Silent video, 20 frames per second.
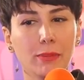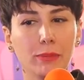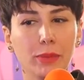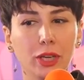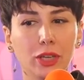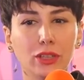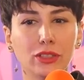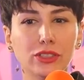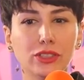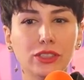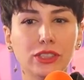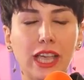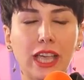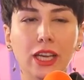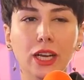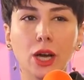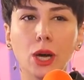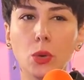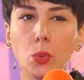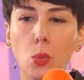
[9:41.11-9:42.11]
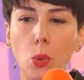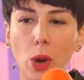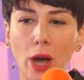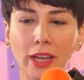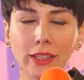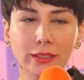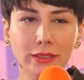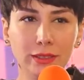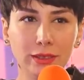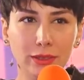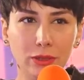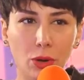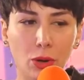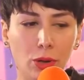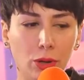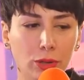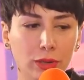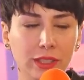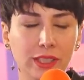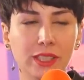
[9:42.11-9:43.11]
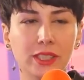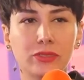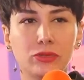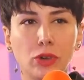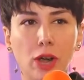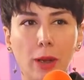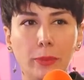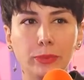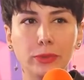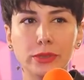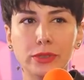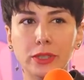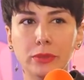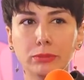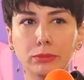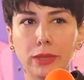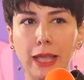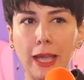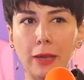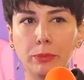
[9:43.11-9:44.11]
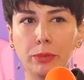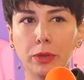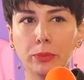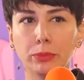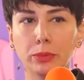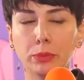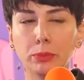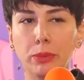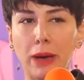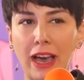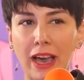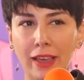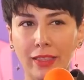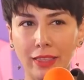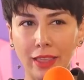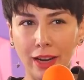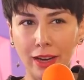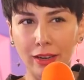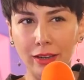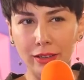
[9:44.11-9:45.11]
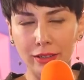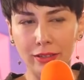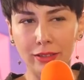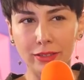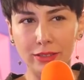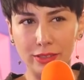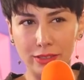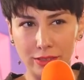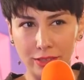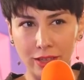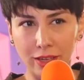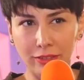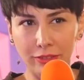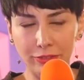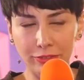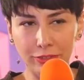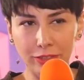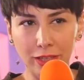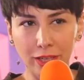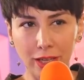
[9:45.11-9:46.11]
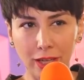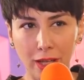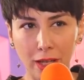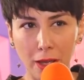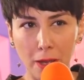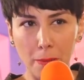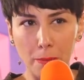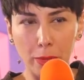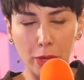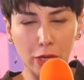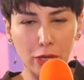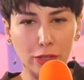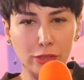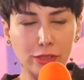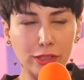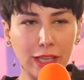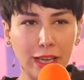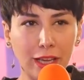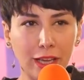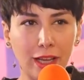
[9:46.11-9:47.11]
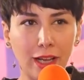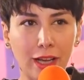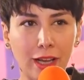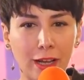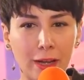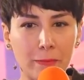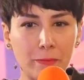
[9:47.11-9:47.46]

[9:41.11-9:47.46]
because they don't want all these rappers and black people buy their stuff because, like,